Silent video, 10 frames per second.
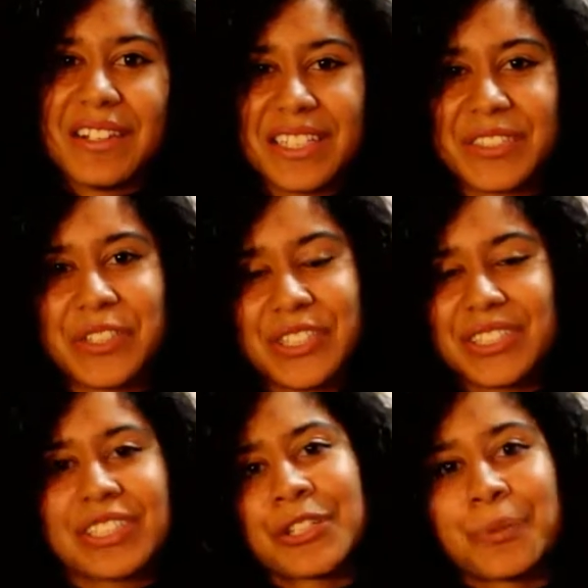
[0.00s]
Like you're
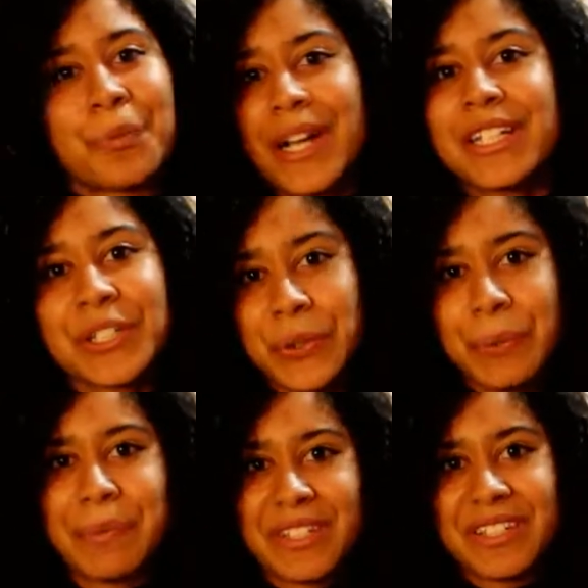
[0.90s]
just, you're minding your
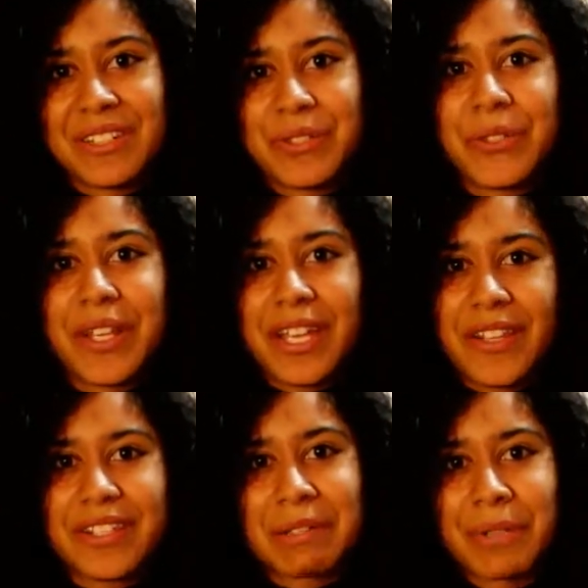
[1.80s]
own business doodling
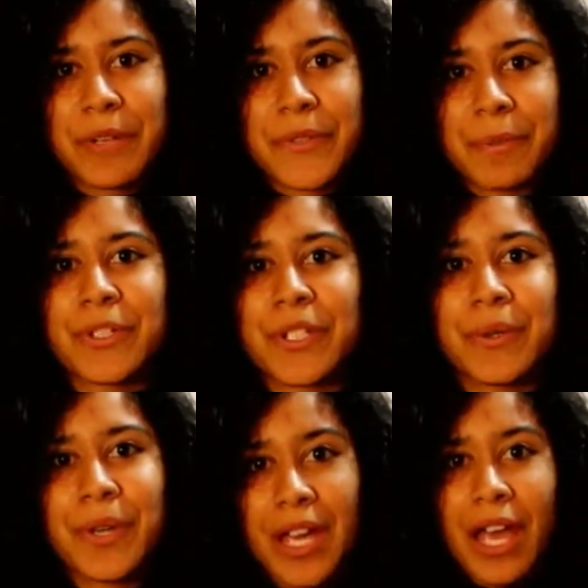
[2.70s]
and then someone comes up to
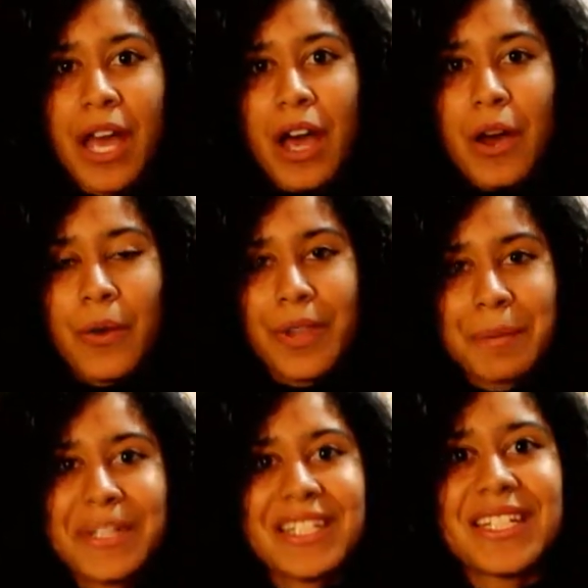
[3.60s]
you, oh,
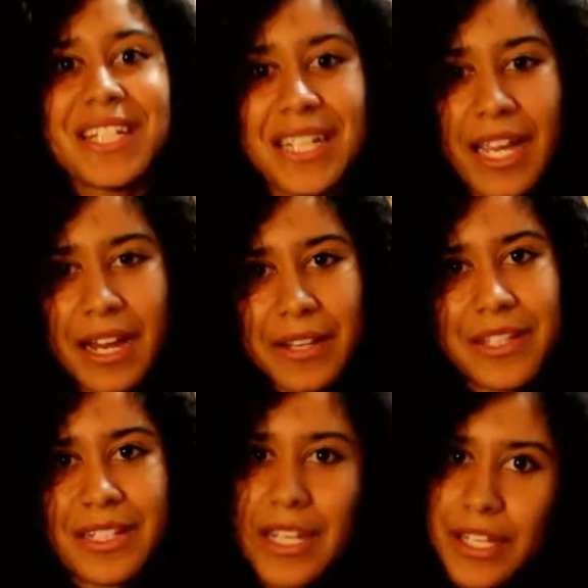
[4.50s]
let me see. And
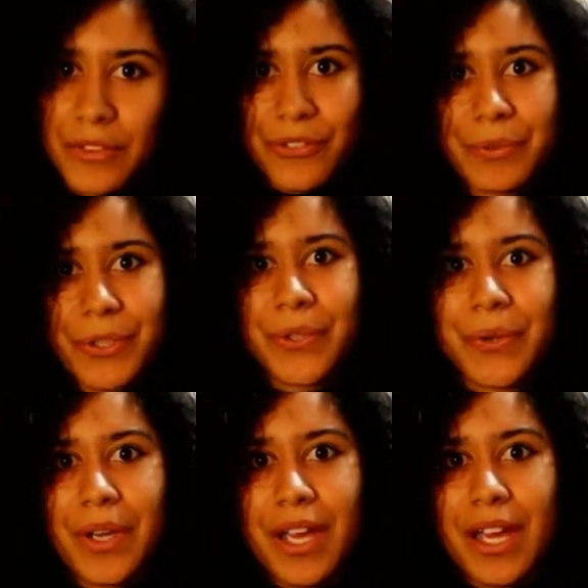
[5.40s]
they take it from
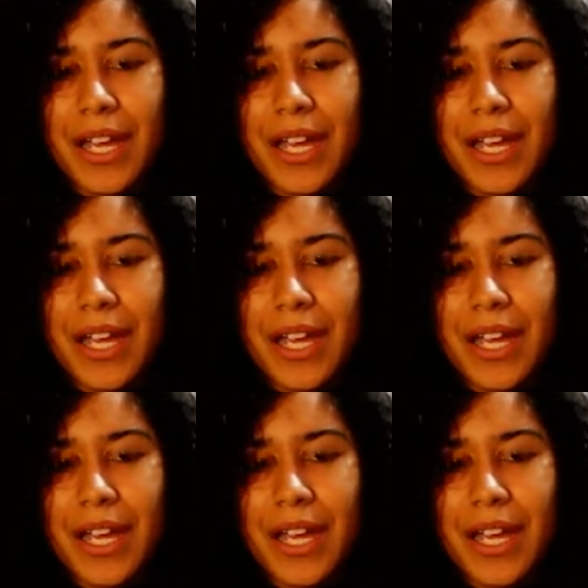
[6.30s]
you.